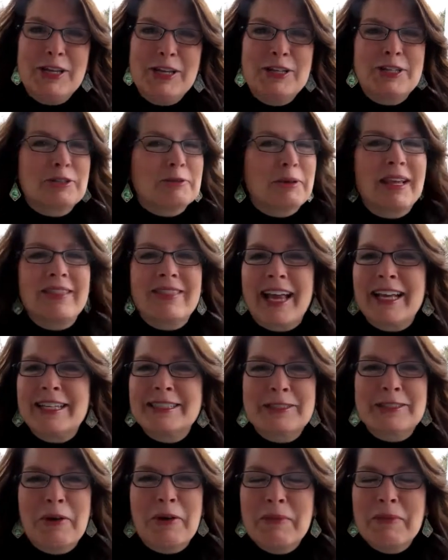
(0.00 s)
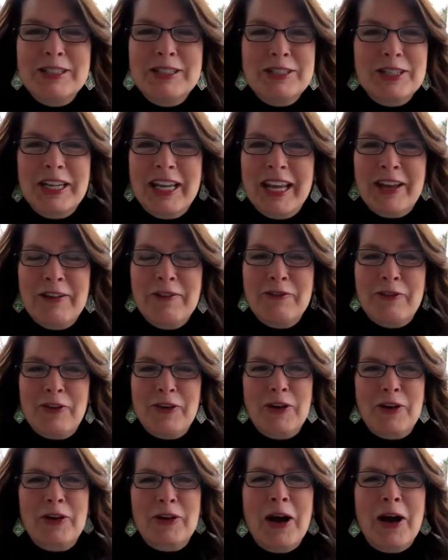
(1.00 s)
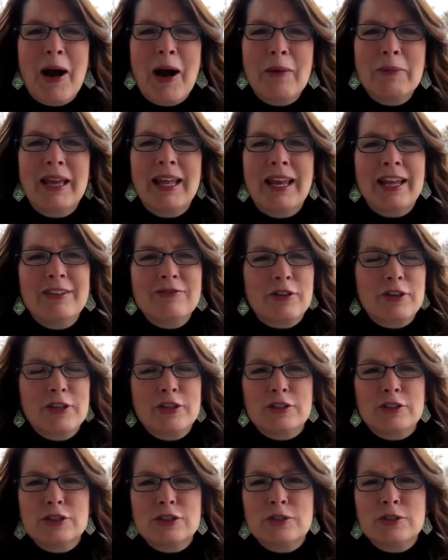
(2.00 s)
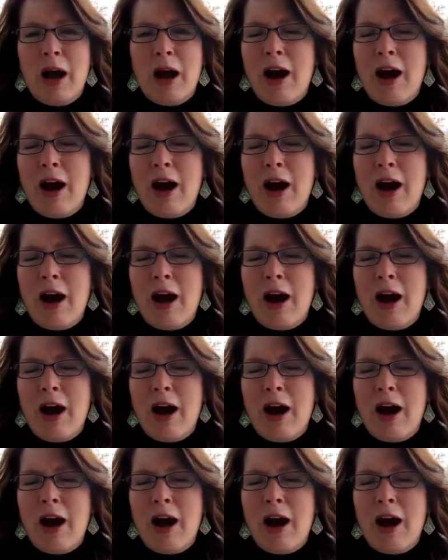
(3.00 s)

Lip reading: Cherie, thanks so much again for your comment and for your